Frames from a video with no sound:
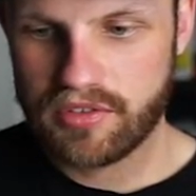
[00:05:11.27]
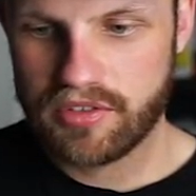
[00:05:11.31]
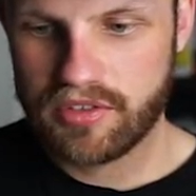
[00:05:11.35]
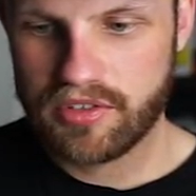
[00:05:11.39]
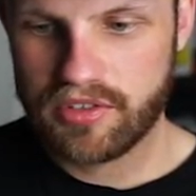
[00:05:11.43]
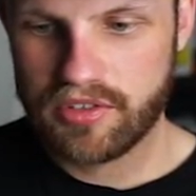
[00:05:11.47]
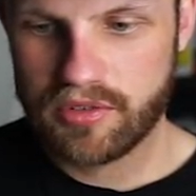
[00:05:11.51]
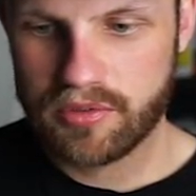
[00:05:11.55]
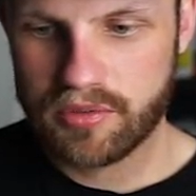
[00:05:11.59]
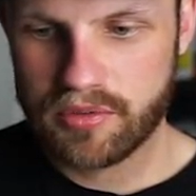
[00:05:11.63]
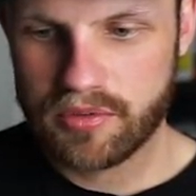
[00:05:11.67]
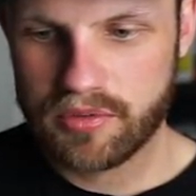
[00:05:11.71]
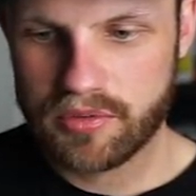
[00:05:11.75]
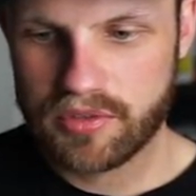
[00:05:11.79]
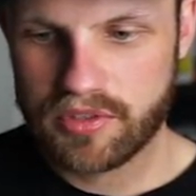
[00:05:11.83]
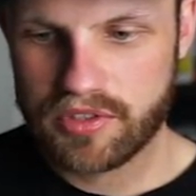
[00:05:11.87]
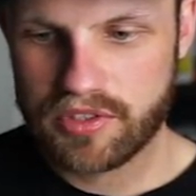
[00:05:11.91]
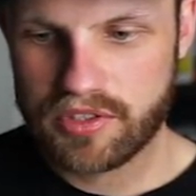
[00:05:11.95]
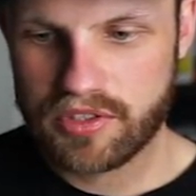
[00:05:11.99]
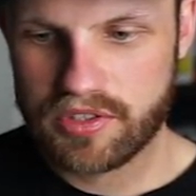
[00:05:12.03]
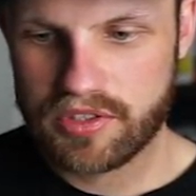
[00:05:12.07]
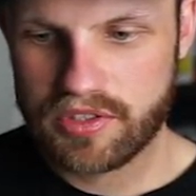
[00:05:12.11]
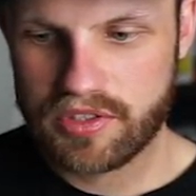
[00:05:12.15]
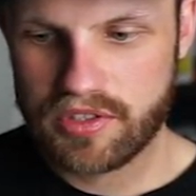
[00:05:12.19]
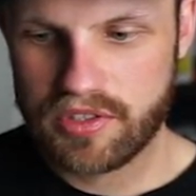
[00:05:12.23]

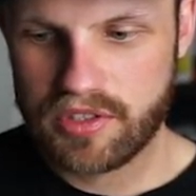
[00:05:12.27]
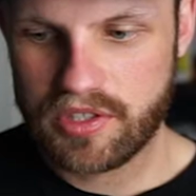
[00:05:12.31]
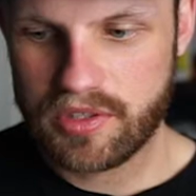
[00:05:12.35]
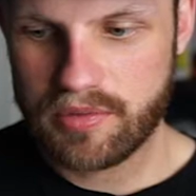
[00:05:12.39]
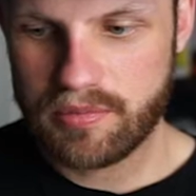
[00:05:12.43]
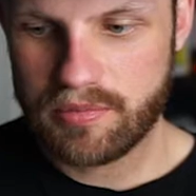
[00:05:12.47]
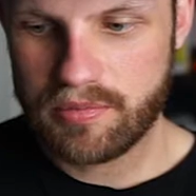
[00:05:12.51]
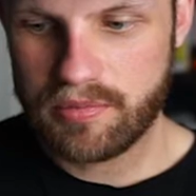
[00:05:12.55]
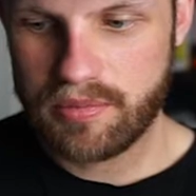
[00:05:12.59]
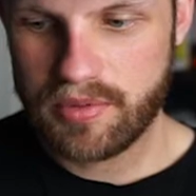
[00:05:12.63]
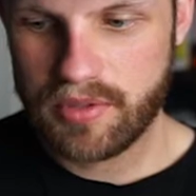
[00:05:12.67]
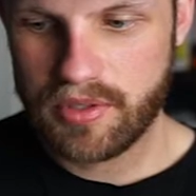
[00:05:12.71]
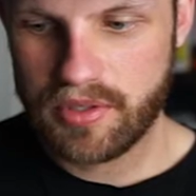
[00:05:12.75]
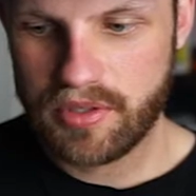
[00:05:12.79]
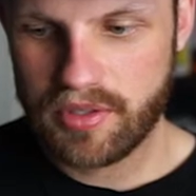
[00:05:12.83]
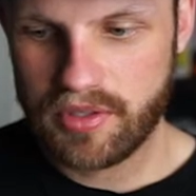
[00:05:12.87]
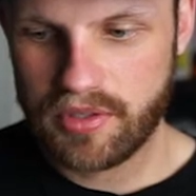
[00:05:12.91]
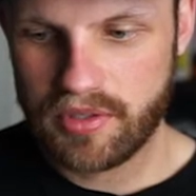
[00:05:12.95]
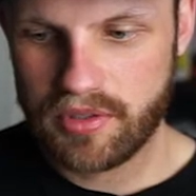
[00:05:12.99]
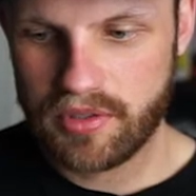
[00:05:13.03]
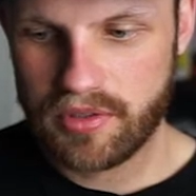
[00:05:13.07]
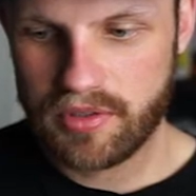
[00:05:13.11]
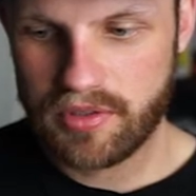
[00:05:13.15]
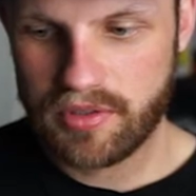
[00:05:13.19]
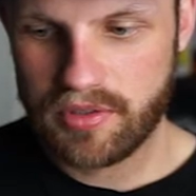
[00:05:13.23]
towards the
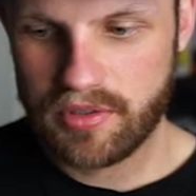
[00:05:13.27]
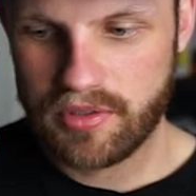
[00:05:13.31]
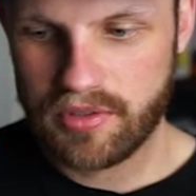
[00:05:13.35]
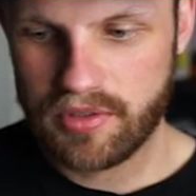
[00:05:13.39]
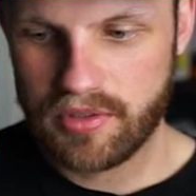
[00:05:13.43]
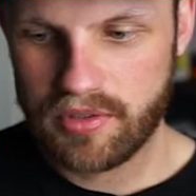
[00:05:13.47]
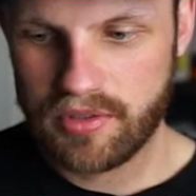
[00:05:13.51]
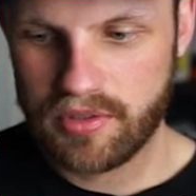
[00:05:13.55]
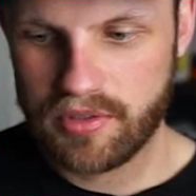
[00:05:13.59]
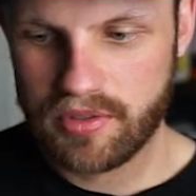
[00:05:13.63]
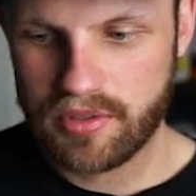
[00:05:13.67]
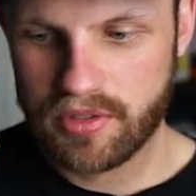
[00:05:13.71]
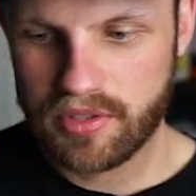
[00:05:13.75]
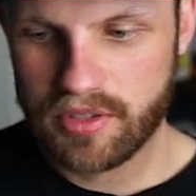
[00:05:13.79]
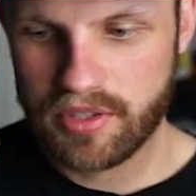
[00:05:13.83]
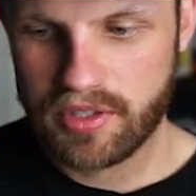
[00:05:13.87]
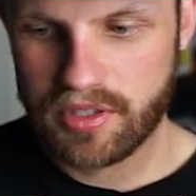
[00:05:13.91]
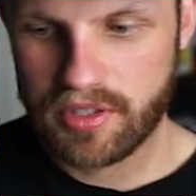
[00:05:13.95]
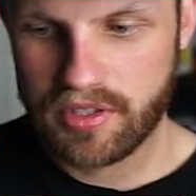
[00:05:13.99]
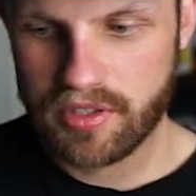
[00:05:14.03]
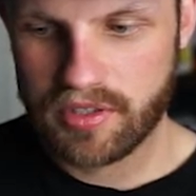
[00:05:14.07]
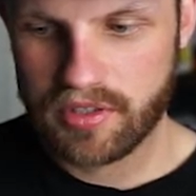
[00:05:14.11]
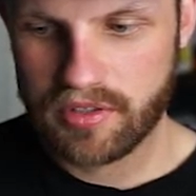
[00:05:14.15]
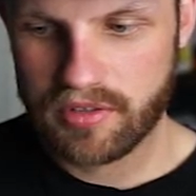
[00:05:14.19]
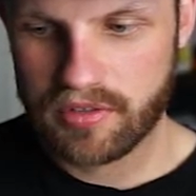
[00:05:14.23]
blue
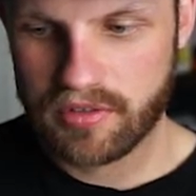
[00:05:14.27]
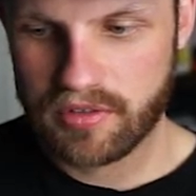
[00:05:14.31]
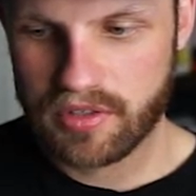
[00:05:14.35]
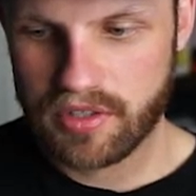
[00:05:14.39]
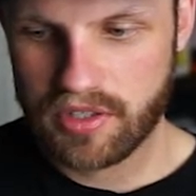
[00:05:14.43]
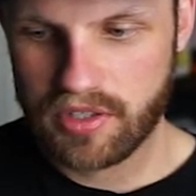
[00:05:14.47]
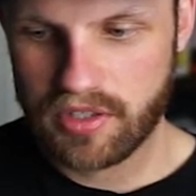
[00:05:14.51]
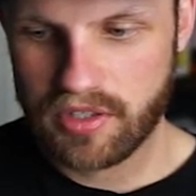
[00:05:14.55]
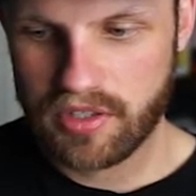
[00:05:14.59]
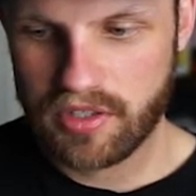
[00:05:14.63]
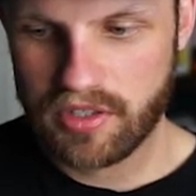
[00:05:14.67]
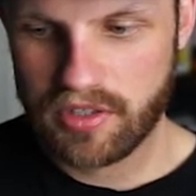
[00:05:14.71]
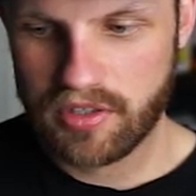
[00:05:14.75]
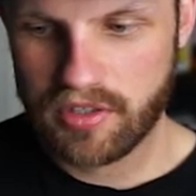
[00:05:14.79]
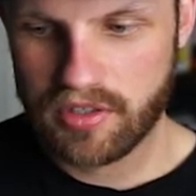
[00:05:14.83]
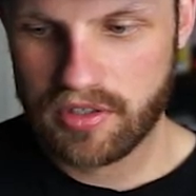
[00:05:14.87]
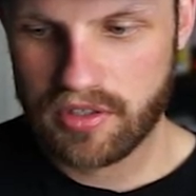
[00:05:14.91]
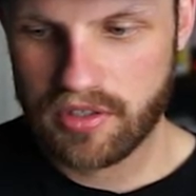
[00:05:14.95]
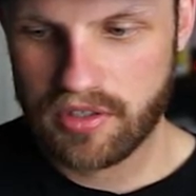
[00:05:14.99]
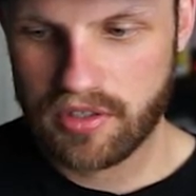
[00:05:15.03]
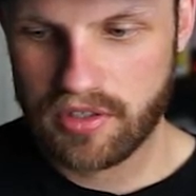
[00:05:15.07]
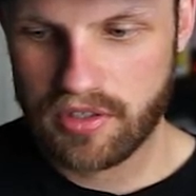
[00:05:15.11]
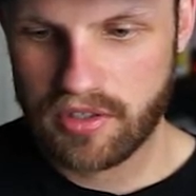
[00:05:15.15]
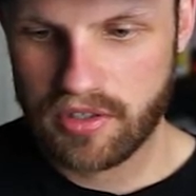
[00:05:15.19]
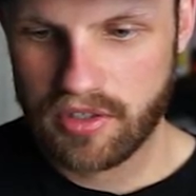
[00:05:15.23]
and the green
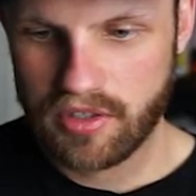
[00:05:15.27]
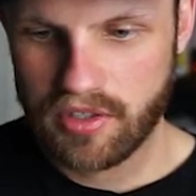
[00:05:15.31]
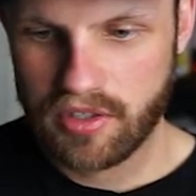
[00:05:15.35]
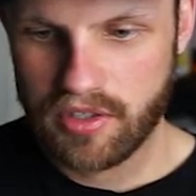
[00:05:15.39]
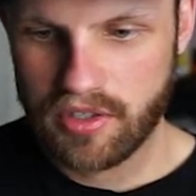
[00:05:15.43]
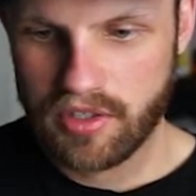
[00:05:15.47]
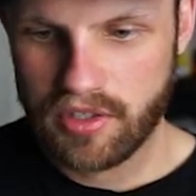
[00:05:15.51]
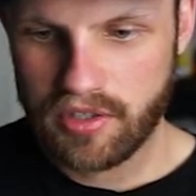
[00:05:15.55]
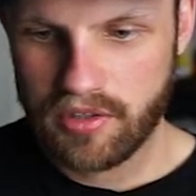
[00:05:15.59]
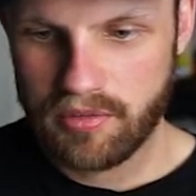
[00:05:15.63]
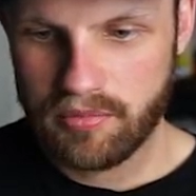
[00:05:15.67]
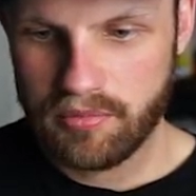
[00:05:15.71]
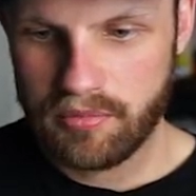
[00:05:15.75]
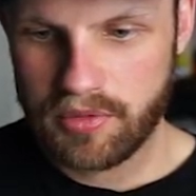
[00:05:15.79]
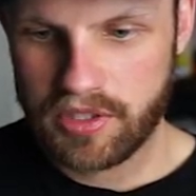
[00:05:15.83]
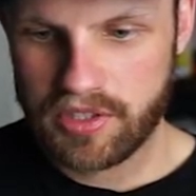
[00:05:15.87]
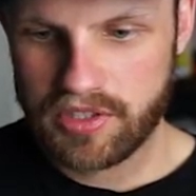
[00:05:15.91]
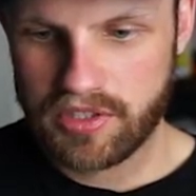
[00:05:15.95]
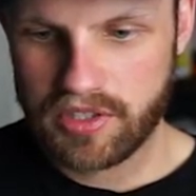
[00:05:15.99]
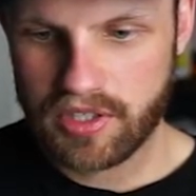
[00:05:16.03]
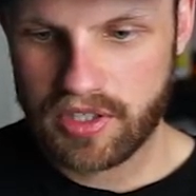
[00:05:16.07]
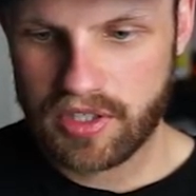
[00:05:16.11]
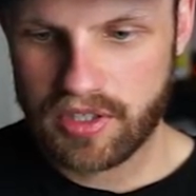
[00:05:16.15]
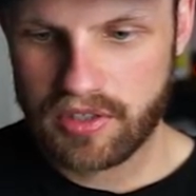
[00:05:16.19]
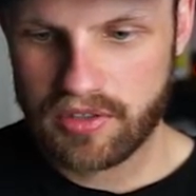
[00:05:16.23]

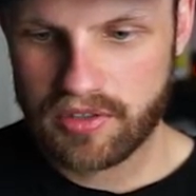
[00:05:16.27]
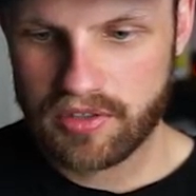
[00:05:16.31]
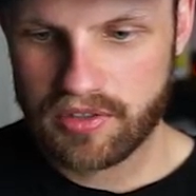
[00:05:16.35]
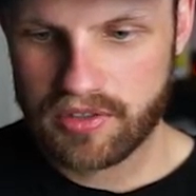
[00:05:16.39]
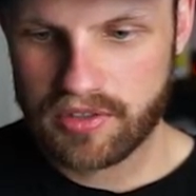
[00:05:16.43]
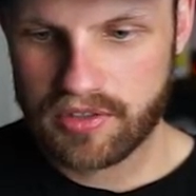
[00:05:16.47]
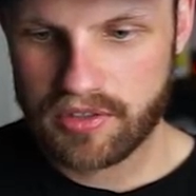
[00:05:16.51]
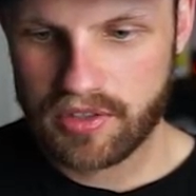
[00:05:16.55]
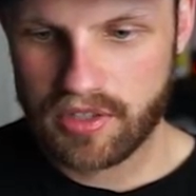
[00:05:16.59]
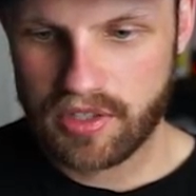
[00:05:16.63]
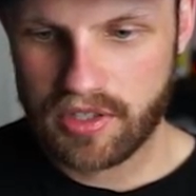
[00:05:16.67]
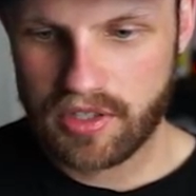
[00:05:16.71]
midtones.